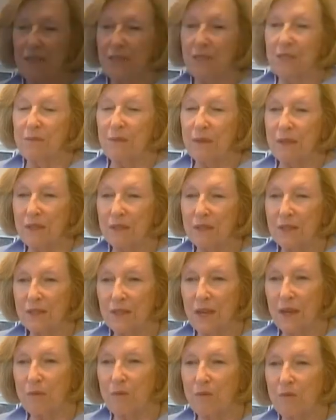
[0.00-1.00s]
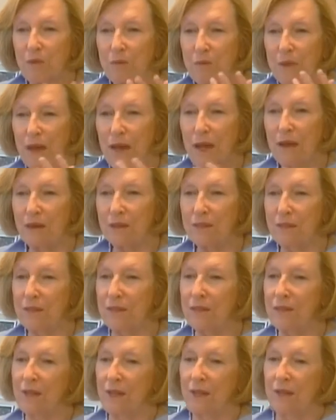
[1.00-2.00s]
the smells come from the
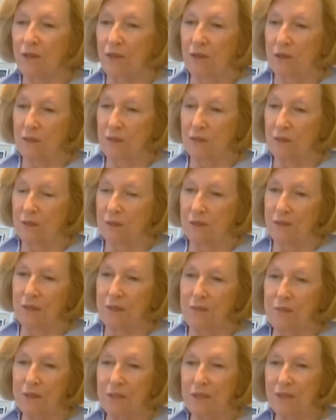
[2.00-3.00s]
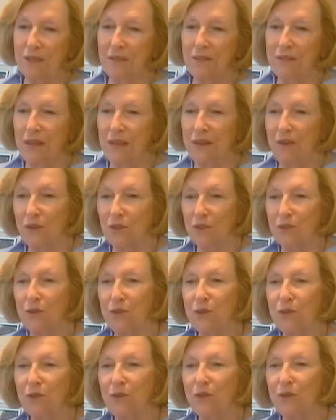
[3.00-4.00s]
houses. They're not tzimmes and they're not
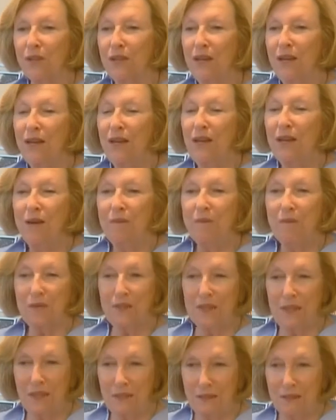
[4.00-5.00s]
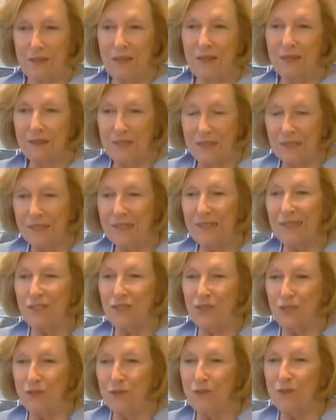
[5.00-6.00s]
kugel, but they, they, they're
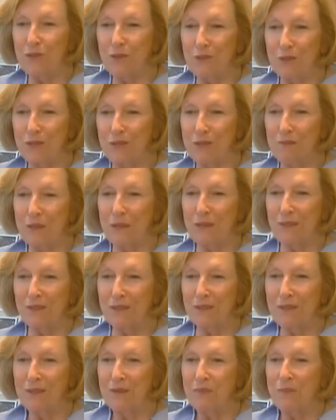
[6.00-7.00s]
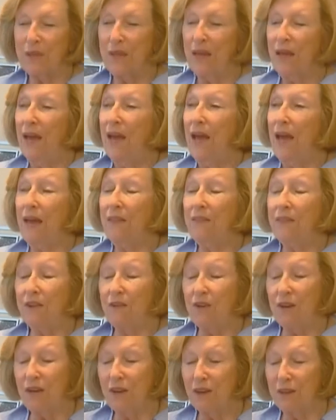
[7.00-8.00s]
delicious food smells. And
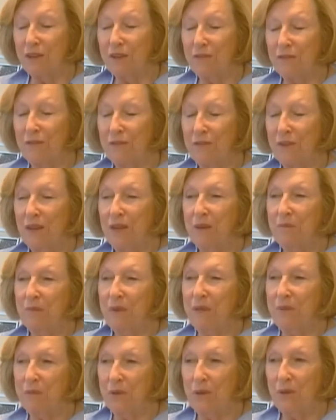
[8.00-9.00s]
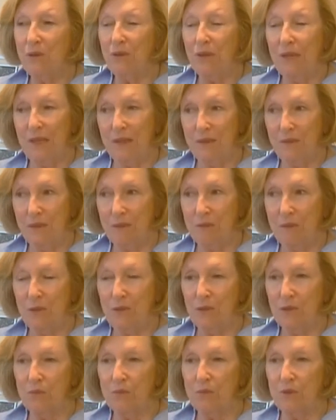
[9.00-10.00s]
there are a lot of people who live in
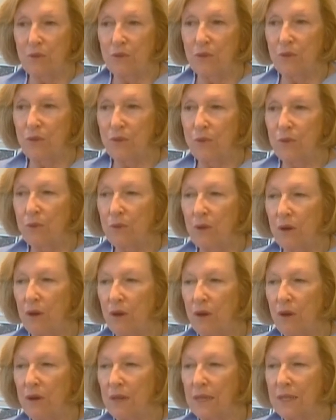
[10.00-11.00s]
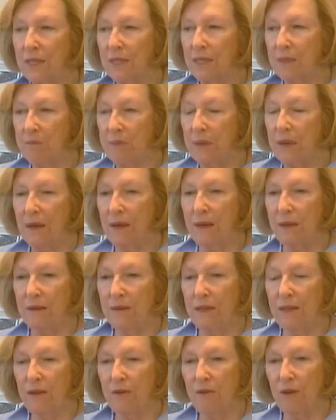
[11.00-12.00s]
Muizenberg who are
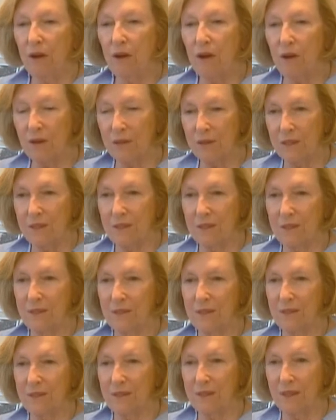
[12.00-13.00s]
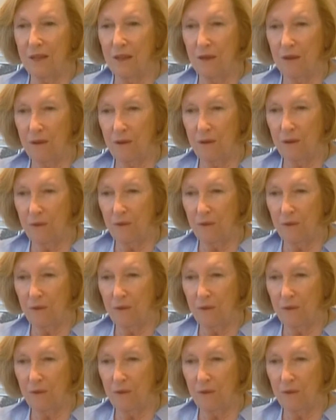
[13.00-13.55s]
inspired. There are artists, they're